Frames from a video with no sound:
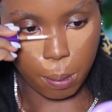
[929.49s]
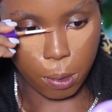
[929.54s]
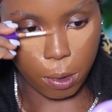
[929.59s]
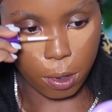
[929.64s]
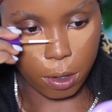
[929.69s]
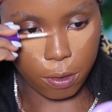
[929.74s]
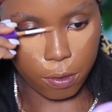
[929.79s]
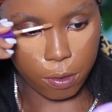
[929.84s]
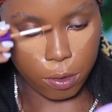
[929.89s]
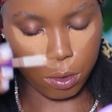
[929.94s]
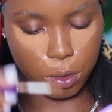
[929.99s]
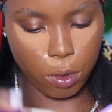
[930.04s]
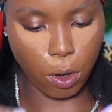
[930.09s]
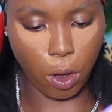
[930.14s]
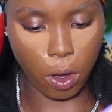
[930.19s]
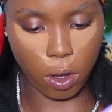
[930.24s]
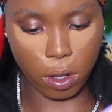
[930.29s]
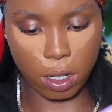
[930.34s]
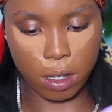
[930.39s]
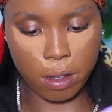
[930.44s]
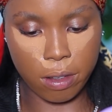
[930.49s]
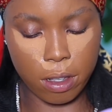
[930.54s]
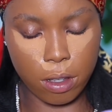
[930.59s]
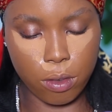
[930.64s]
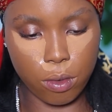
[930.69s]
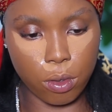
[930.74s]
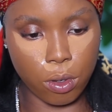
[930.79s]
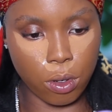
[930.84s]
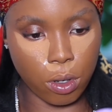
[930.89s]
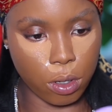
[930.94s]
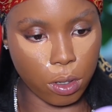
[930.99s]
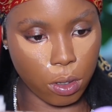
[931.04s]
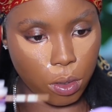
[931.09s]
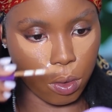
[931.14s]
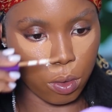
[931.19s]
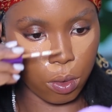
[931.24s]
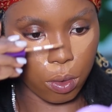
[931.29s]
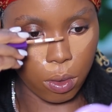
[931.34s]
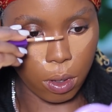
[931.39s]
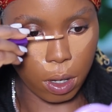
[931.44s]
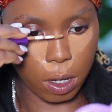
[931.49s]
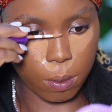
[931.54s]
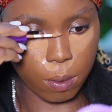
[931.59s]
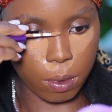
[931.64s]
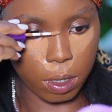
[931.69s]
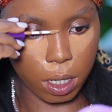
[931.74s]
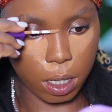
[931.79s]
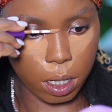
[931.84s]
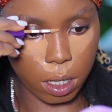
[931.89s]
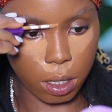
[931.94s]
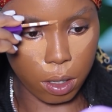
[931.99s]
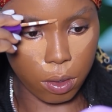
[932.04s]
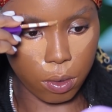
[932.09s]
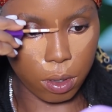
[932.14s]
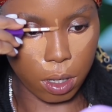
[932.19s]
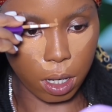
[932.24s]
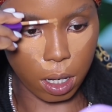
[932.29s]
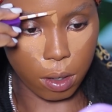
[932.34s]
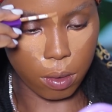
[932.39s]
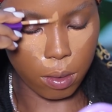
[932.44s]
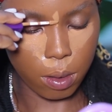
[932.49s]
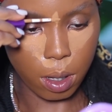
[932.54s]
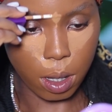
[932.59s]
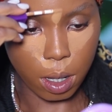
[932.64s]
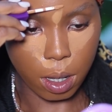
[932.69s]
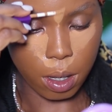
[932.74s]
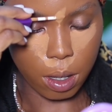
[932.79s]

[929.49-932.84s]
But if you honestly do not know, I'm telling you now,